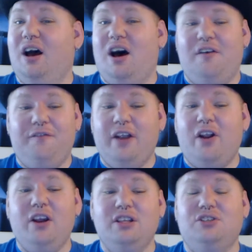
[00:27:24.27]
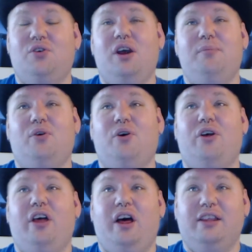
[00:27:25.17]
Very
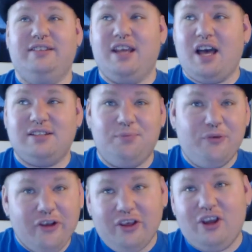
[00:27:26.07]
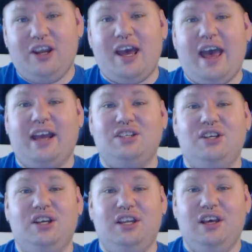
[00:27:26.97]
enjoyable. It's got some really good
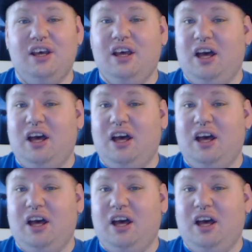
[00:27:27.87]
action.